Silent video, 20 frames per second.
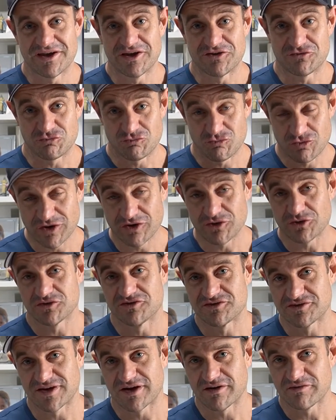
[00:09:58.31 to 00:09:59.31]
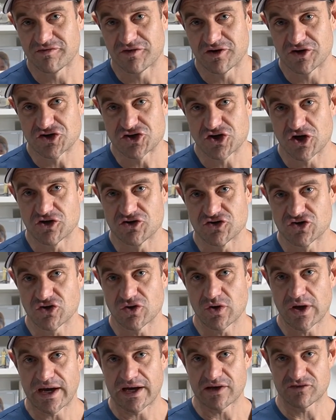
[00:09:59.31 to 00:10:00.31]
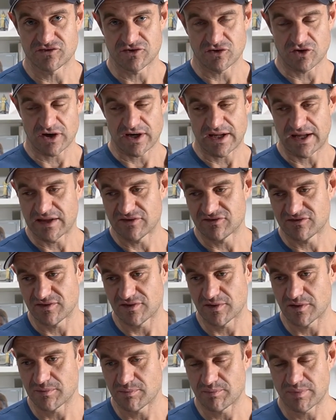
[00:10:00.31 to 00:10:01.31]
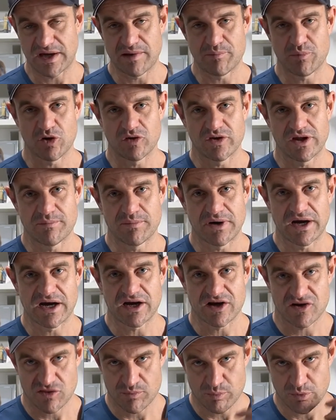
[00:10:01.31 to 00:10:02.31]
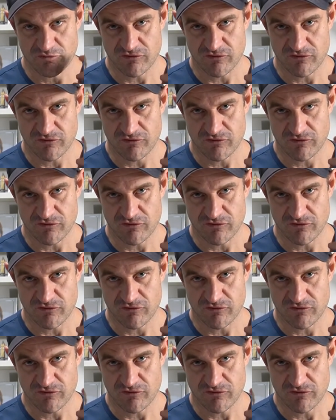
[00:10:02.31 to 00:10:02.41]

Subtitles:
It's really good stuff, and it shows you how to kind of enter the pay-per-lead marketing,